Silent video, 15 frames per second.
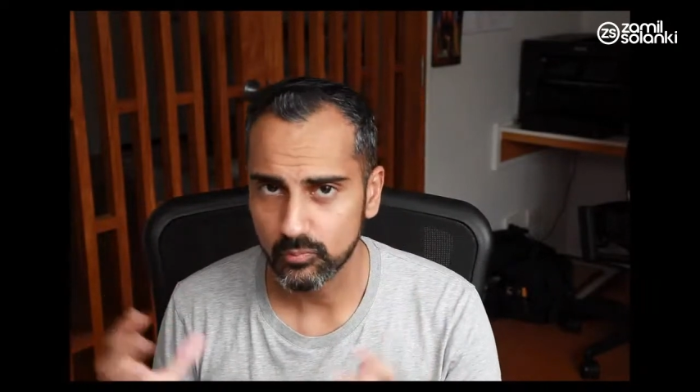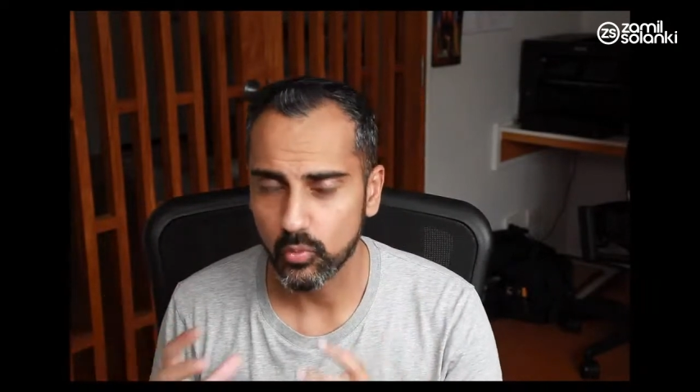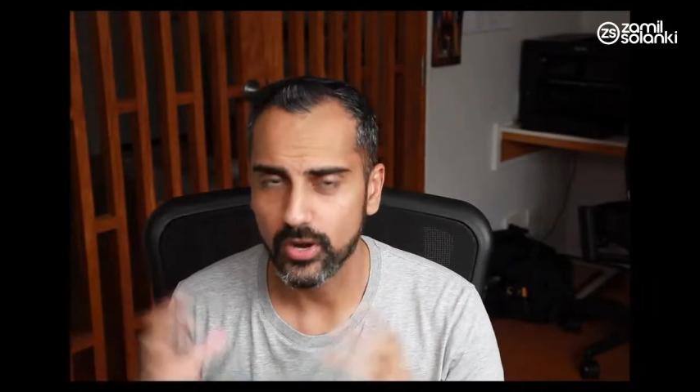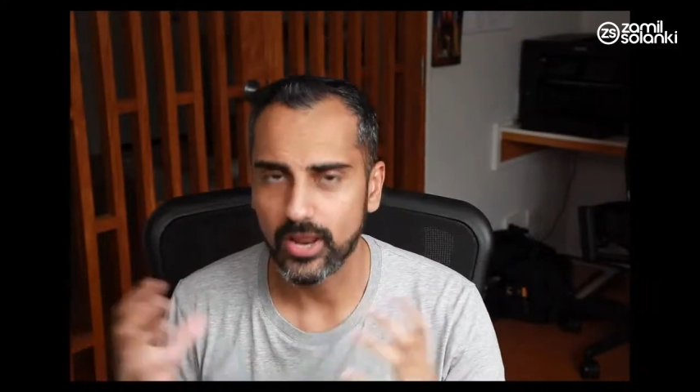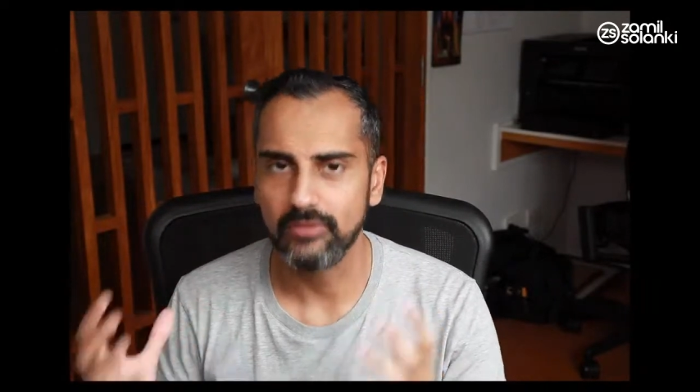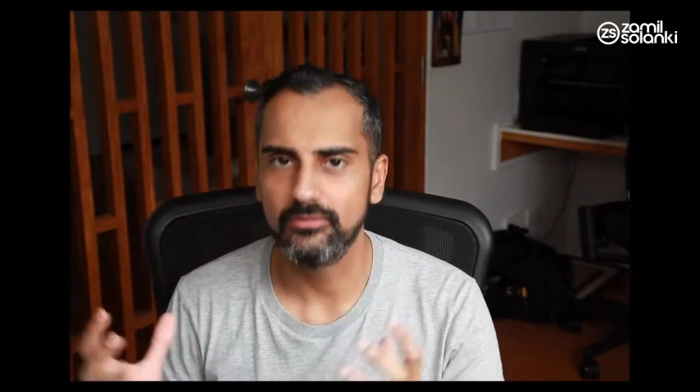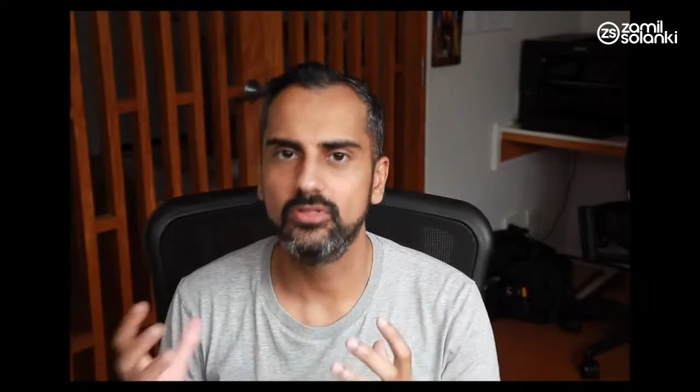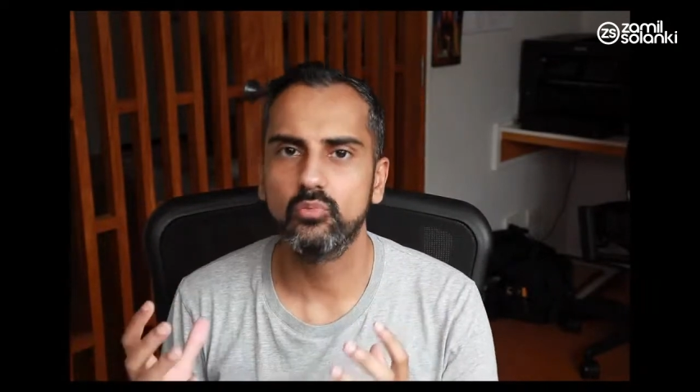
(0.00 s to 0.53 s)

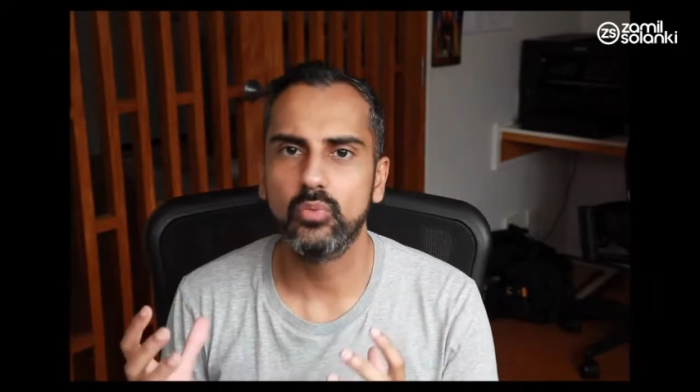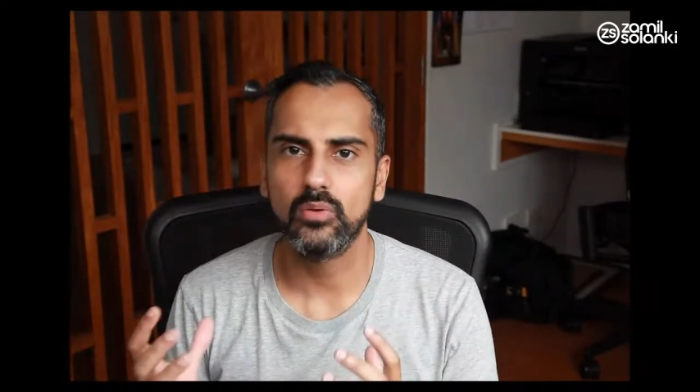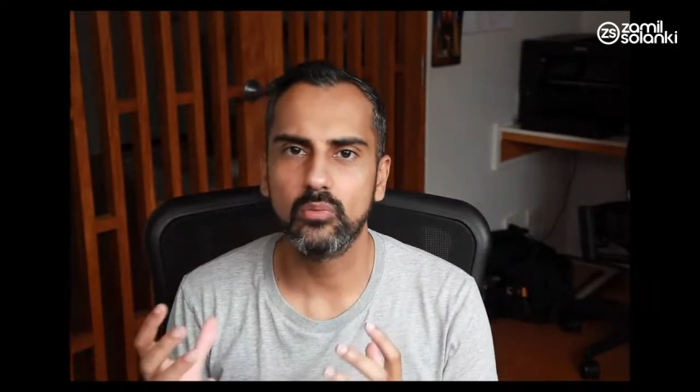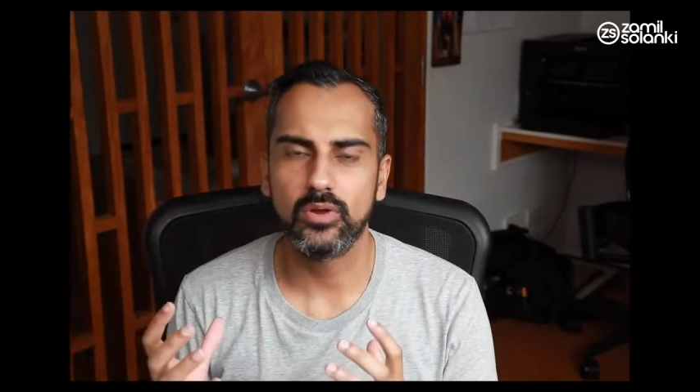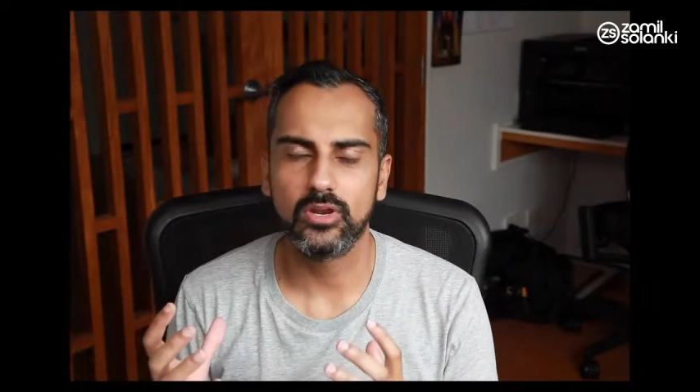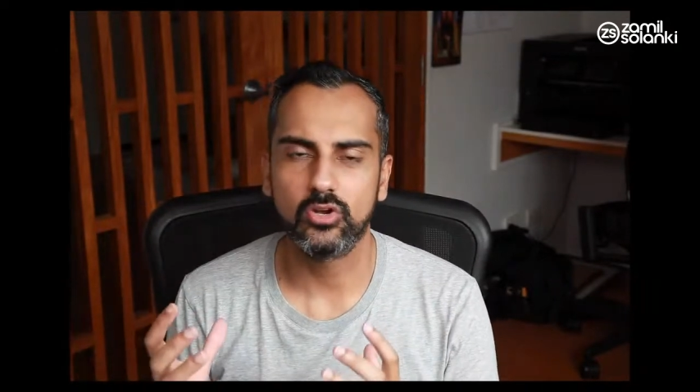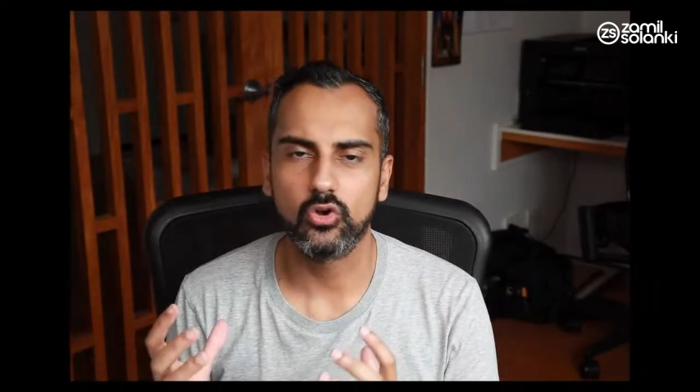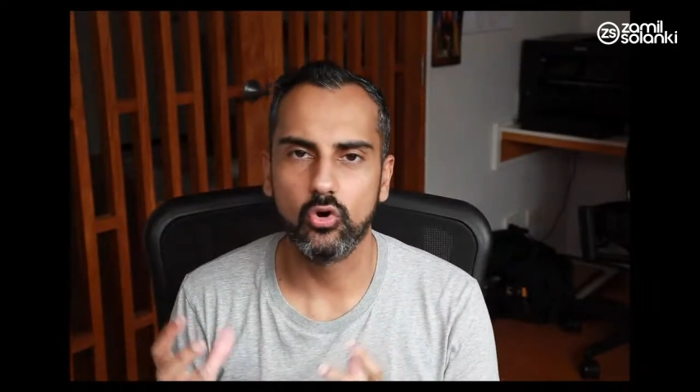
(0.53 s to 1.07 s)
whatever we
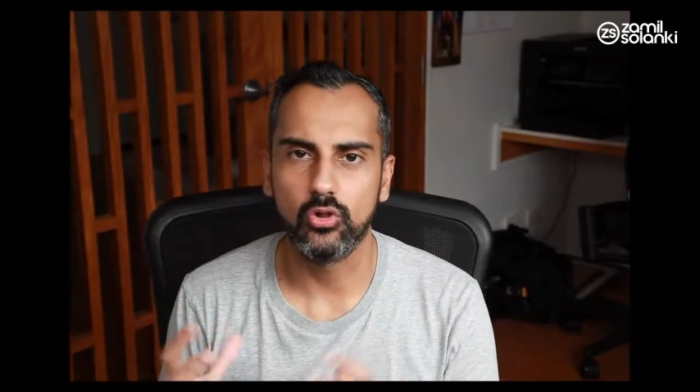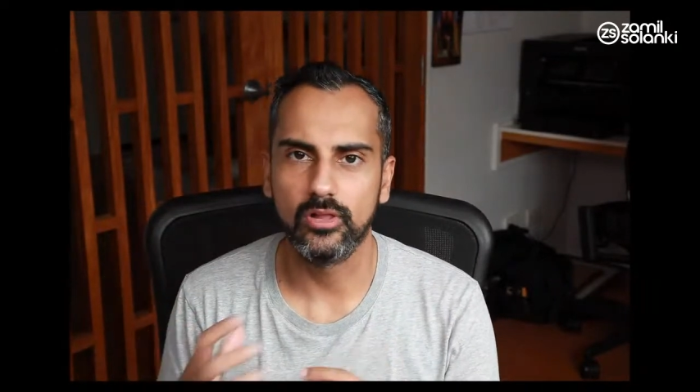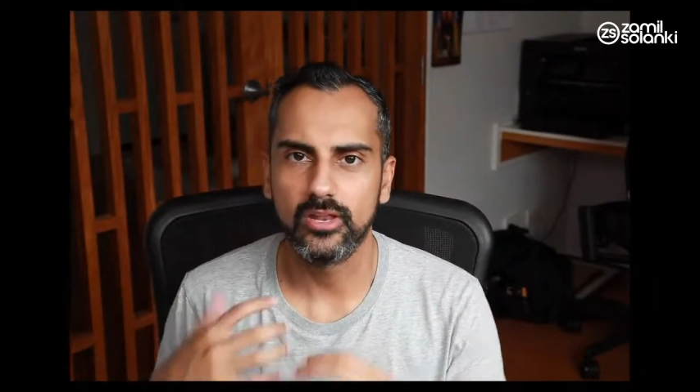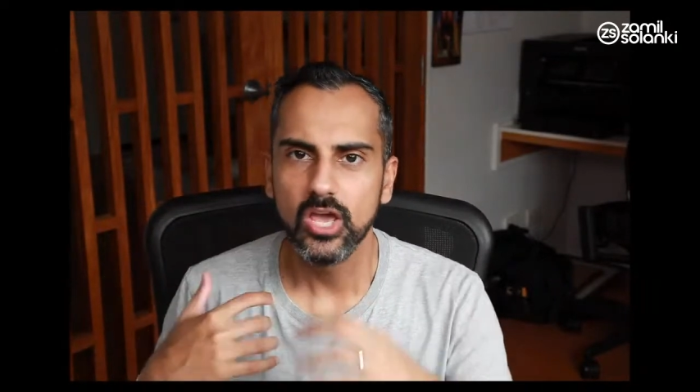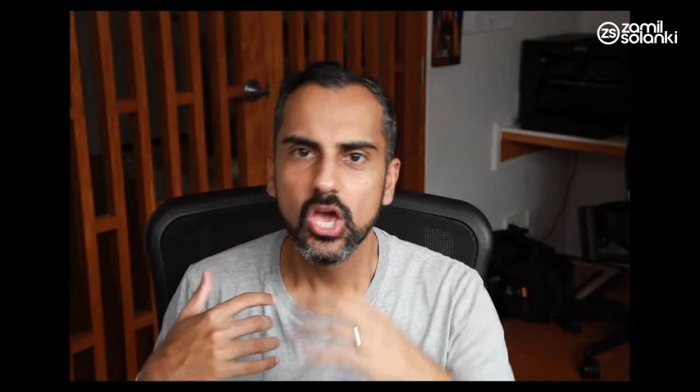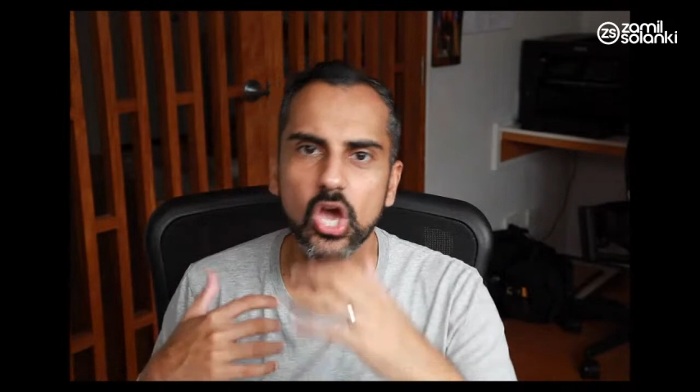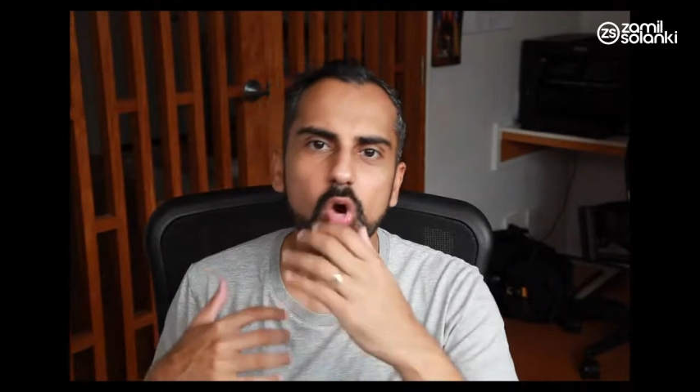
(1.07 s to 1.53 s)
want to call it,